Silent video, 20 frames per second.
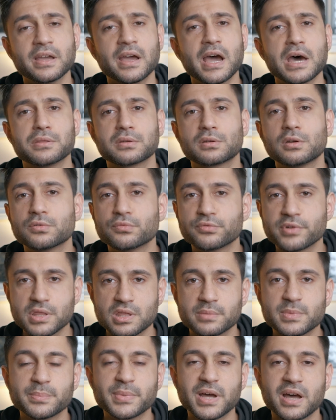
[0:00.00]
has a good
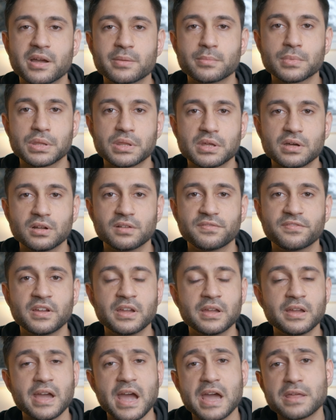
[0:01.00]
rhythm about himself,
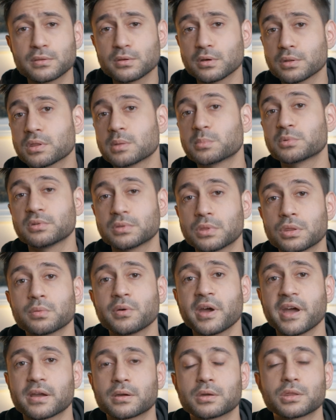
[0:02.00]
and he's got some good
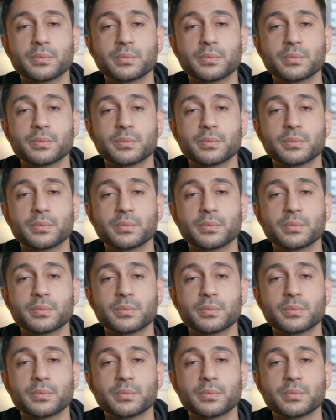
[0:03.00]
swag.